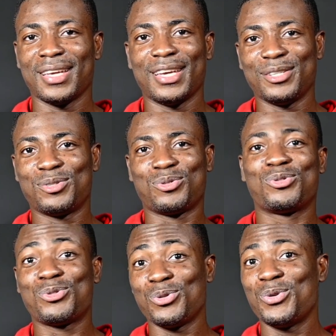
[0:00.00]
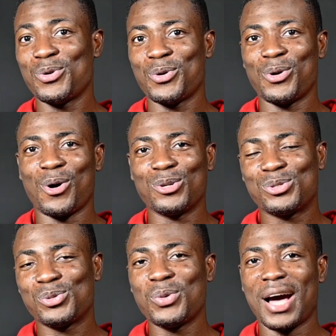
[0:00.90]

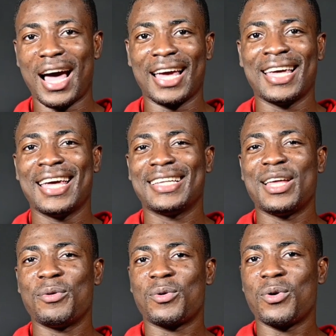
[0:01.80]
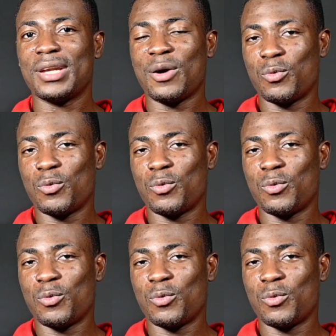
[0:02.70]
the recorder